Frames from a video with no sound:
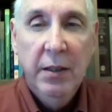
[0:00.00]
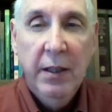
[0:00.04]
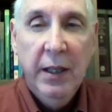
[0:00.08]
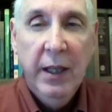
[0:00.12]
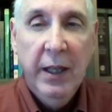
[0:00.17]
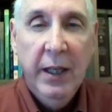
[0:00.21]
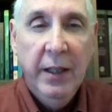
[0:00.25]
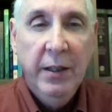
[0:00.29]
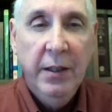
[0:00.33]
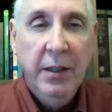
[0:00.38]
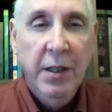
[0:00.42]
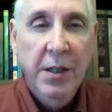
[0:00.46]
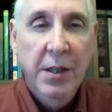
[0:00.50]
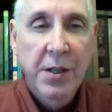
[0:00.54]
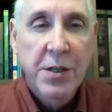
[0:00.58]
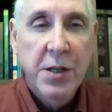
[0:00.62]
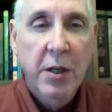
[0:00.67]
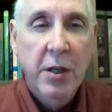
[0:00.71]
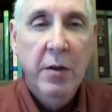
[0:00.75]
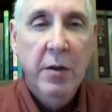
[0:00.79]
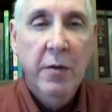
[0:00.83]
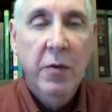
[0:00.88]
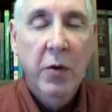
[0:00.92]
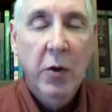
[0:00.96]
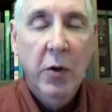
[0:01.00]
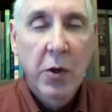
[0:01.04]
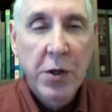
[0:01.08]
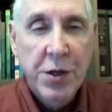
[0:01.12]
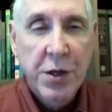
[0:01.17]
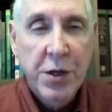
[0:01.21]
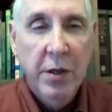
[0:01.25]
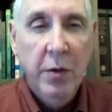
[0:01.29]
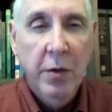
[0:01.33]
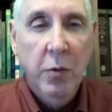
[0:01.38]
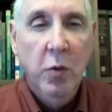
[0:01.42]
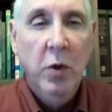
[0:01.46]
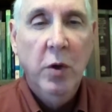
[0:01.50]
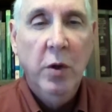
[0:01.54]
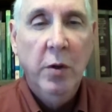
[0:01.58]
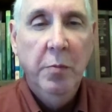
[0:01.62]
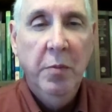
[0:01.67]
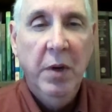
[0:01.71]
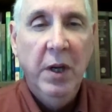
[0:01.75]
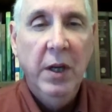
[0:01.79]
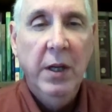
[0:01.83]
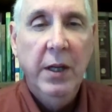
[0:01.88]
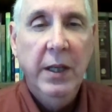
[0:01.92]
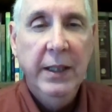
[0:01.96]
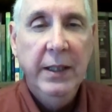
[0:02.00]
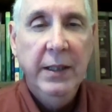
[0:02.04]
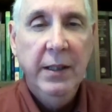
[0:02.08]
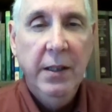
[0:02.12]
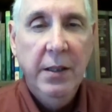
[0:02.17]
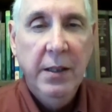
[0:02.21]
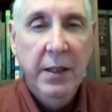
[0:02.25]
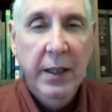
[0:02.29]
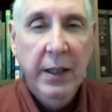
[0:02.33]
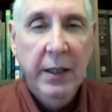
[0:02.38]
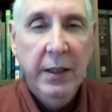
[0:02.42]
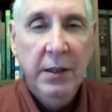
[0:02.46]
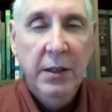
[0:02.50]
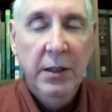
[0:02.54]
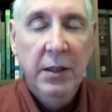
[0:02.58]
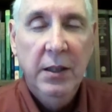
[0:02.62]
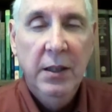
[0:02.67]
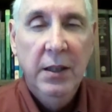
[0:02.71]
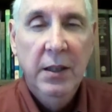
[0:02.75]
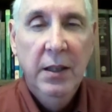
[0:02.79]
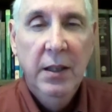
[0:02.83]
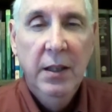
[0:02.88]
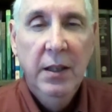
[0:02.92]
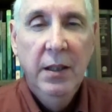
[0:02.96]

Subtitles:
and considered first the world behind the text,